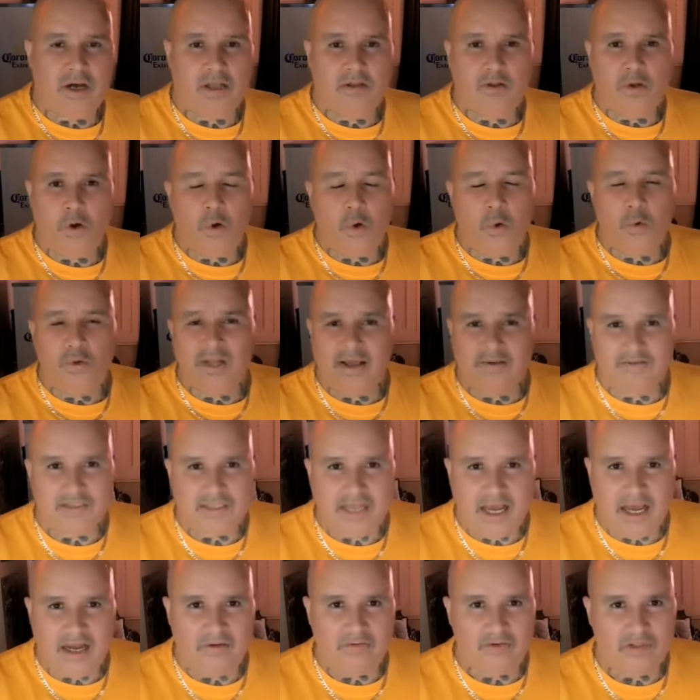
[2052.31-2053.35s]
on the whole left
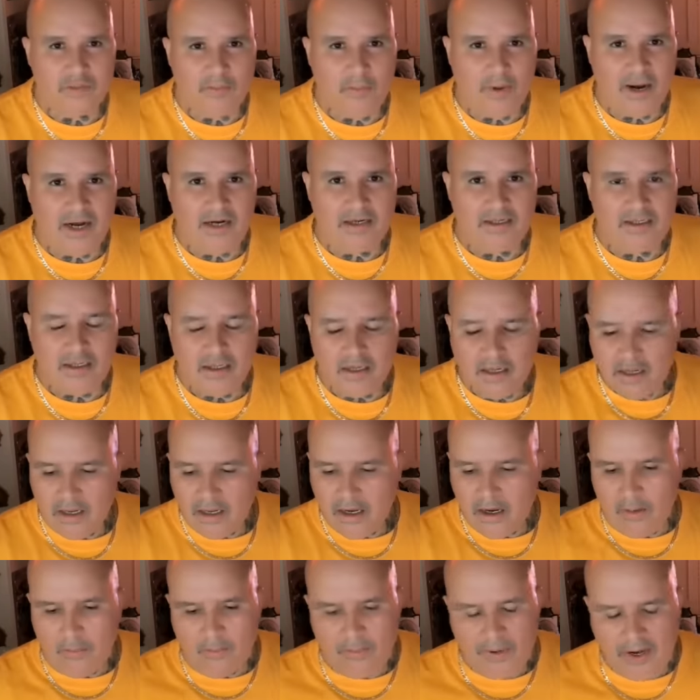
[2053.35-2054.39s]
side of his body
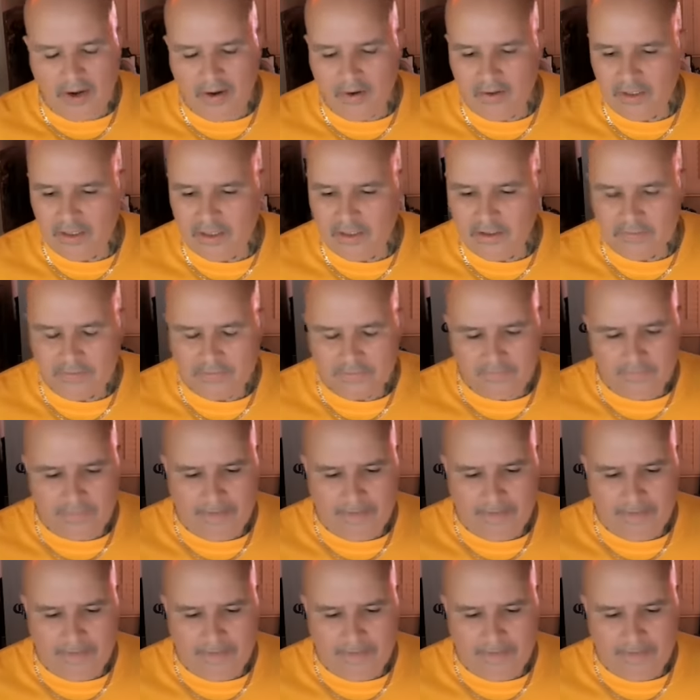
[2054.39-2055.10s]
apparently